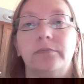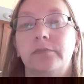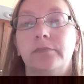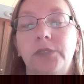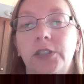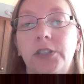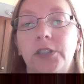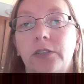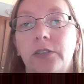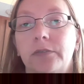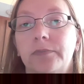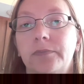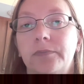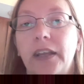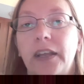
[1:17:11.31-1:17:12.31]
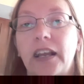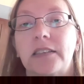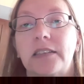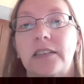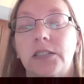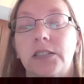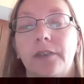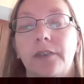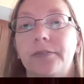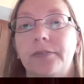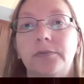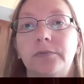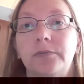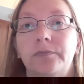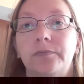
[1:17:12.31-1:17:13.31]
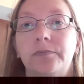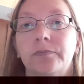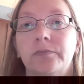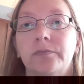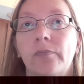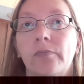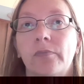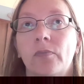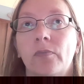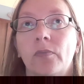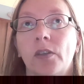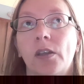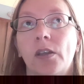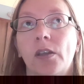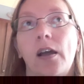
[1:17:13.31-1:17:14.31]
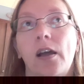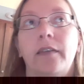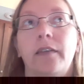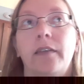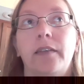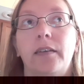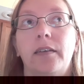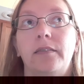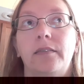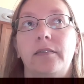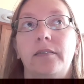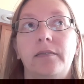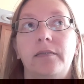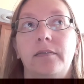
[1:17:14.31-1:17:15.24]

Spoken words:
you know, that kind of stuff. And then